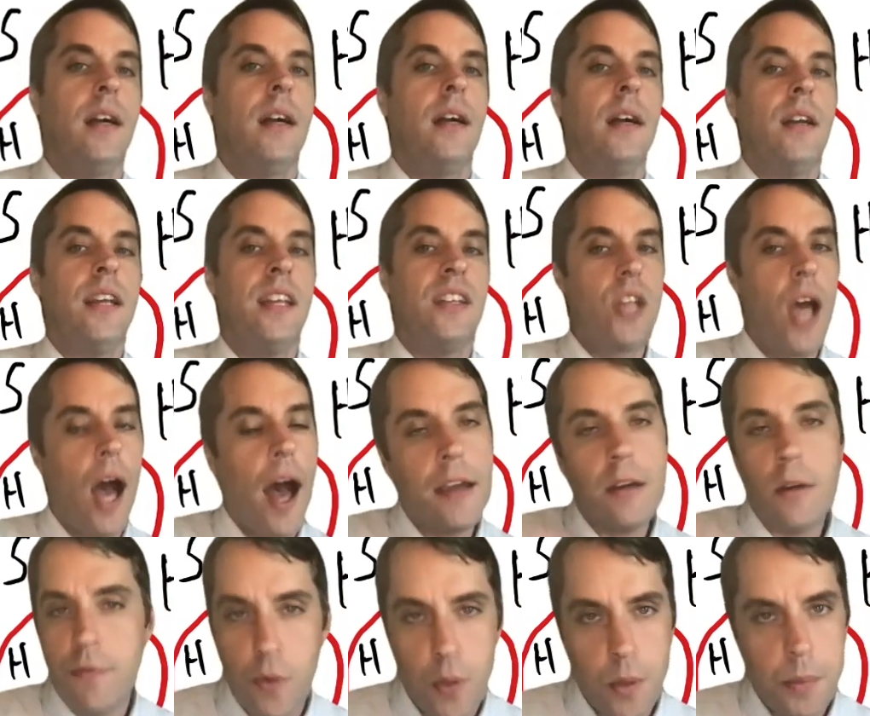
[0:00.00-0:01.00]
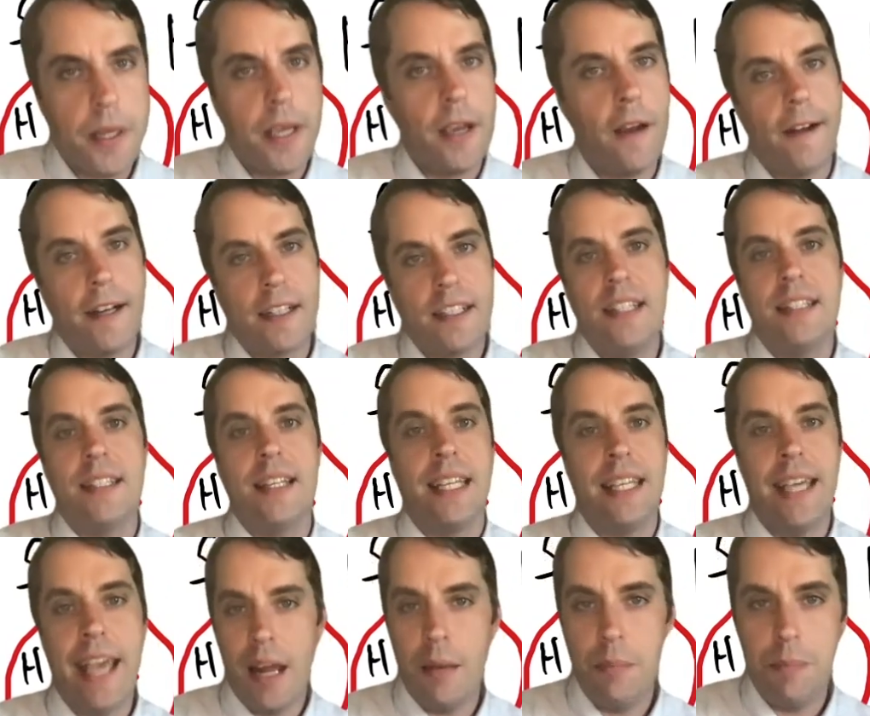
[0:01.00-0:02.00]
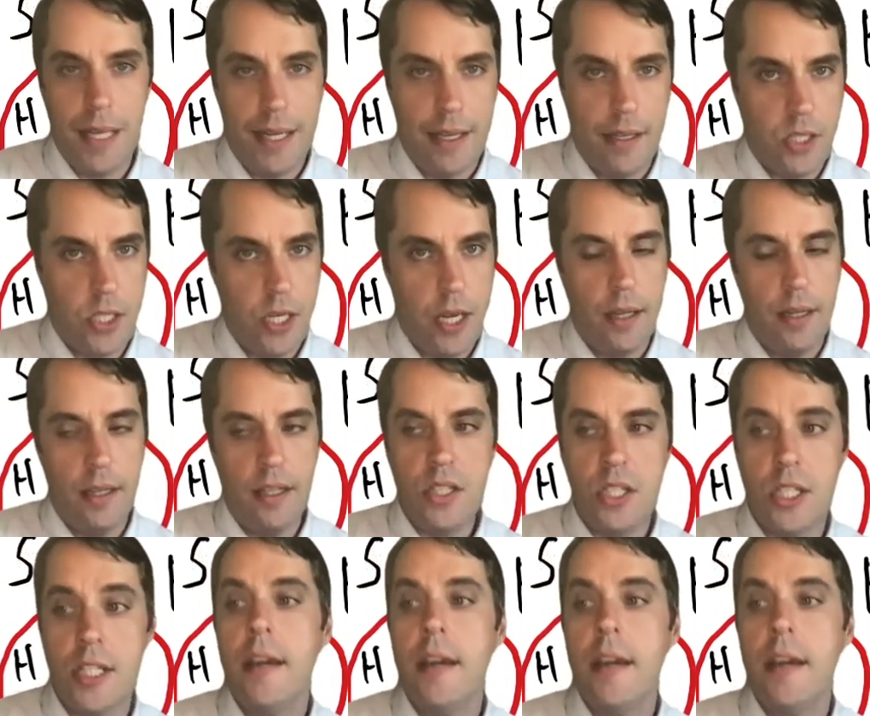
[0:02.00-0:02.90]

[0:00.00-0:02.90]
entire Affordable Care Act is again being challenged.